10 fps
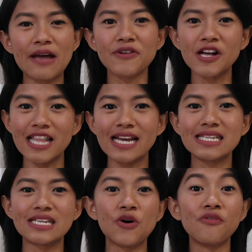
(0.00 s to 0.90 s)
I've
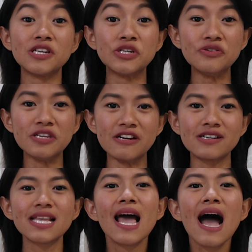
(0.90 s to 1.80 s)
collected over 2
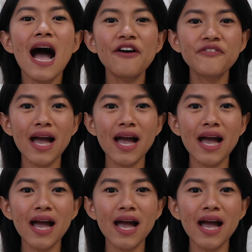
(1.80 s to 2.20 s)
years, I've